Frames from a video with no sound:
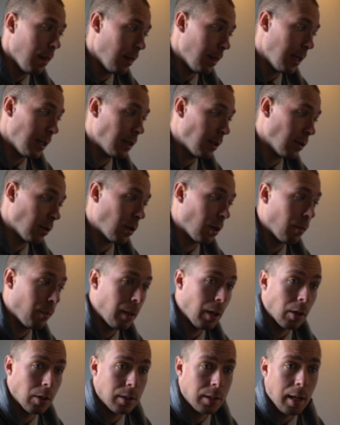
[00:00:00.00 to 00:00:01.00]
this is going to
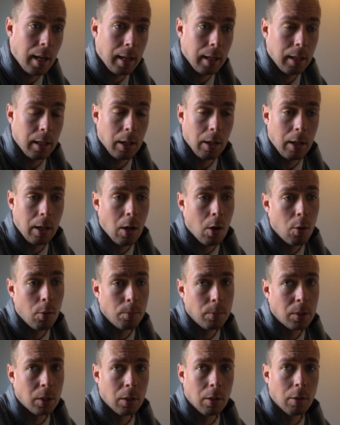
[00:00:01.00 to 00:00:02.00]
be our secondary
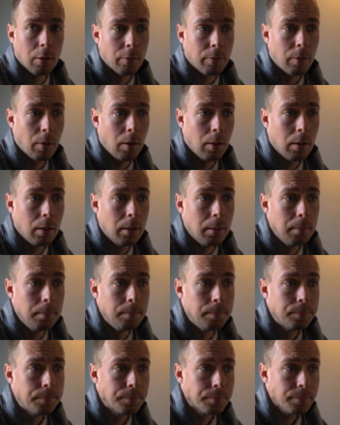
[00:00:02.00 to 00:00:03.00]
home turf
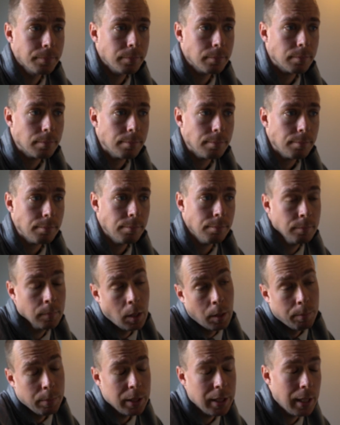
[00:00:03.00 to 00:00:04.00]
um,
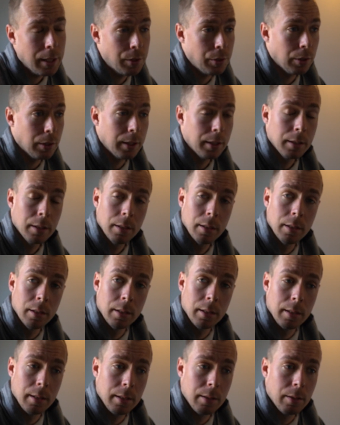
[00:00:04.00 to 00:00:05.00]
potentially.
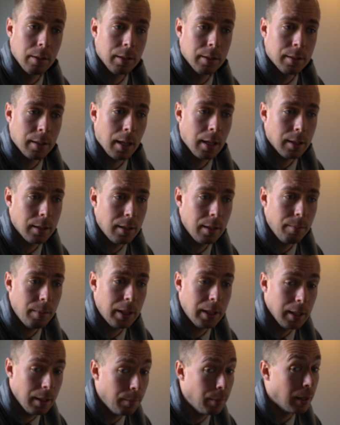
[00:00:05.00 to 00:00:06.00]
Uh, it's kind of
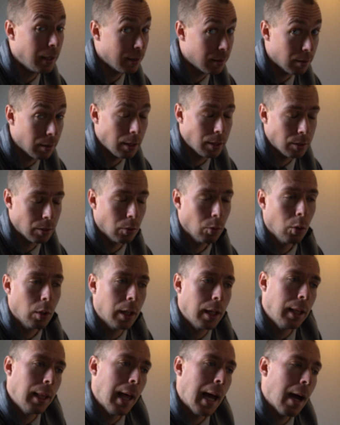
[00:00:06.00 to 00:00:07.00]
TBD, but it's it's
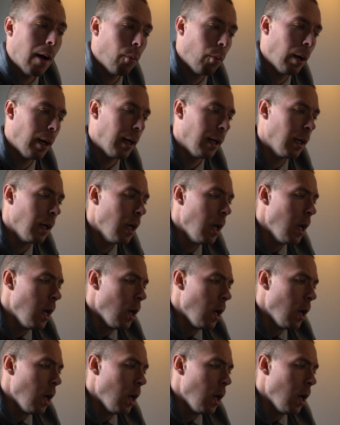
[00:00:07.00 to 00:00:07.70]
looking that way.